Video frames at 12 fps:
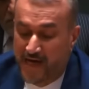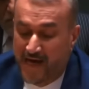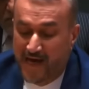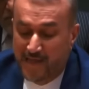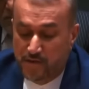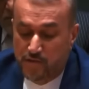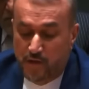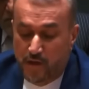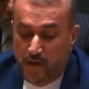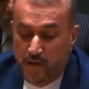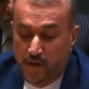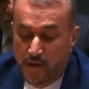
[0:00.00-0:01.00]

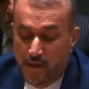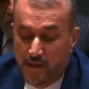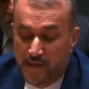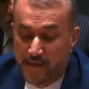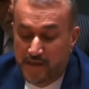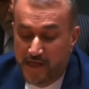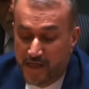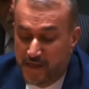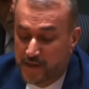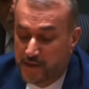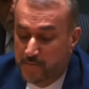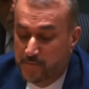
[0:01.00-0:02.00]
failed
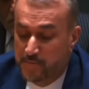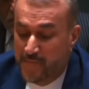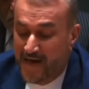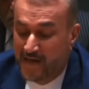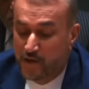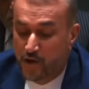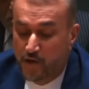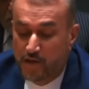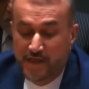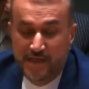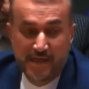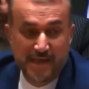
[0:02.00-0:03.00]
even
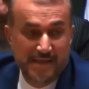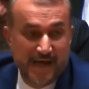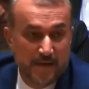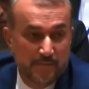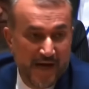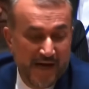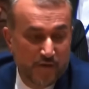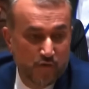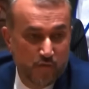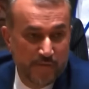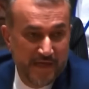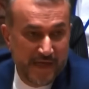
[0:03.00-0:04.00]
to
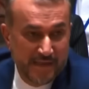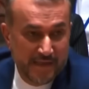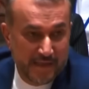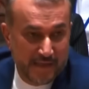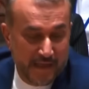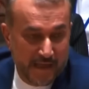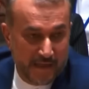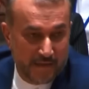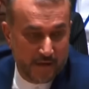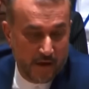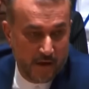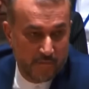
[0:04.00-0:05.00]
issue a mere
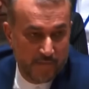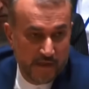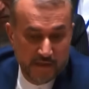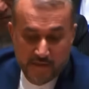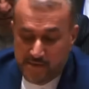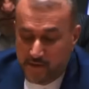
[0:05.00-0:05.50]
statement